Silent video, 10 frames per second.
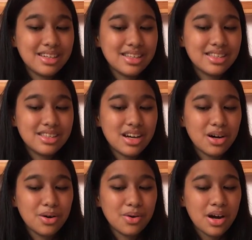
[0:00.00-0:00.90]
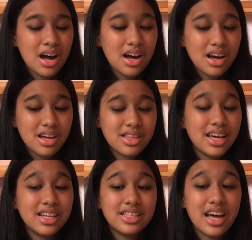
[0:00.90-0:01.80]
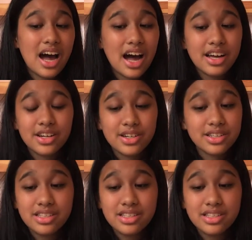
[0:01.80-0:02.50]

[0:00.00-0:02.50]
So the entire